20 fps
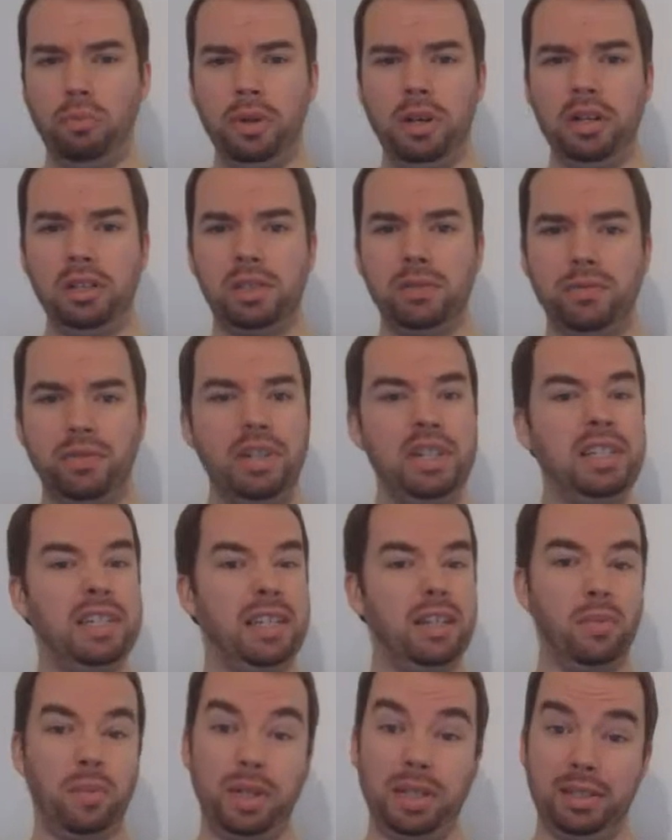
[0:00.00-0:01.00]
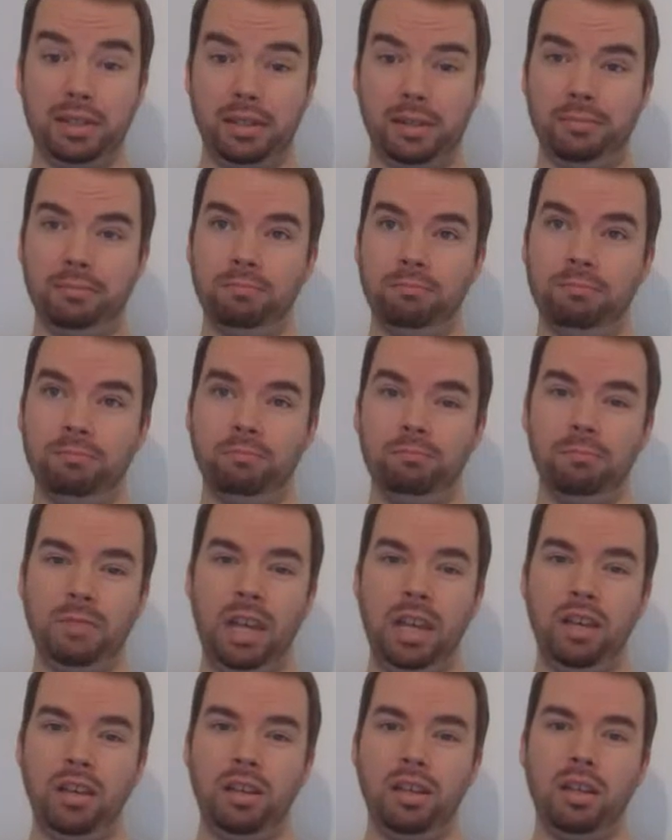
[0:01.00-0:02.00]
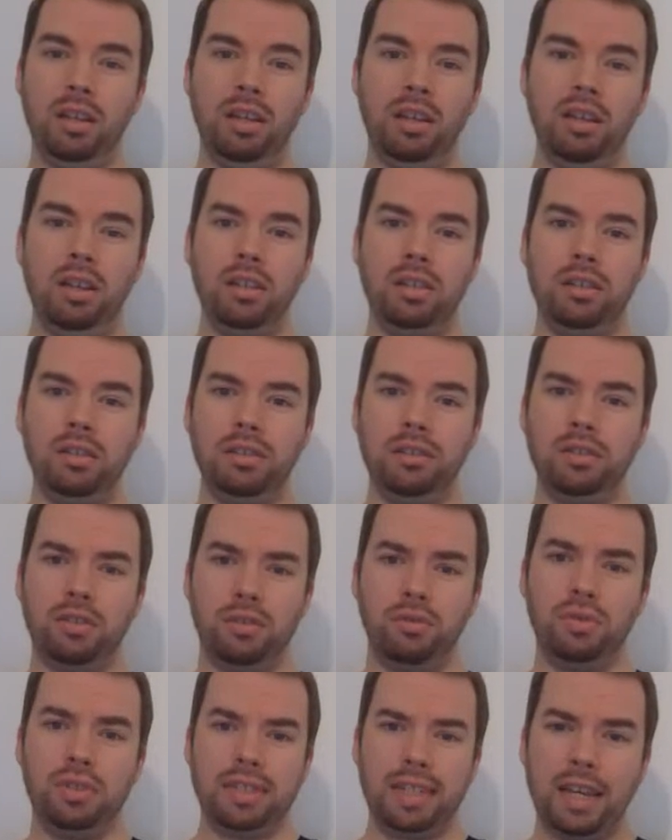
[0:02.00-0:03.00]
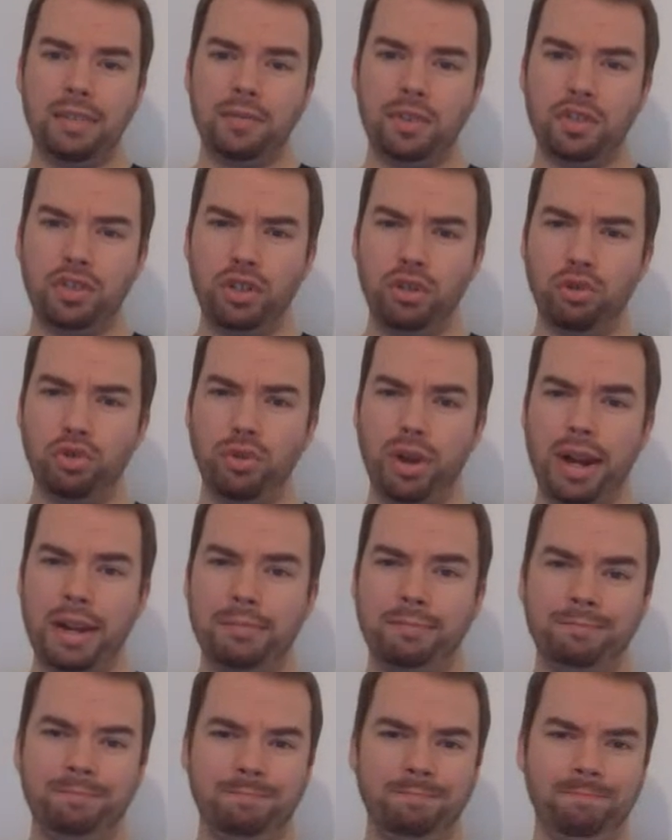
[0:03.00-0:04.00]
birds freezing in winter. It's called Save the Children.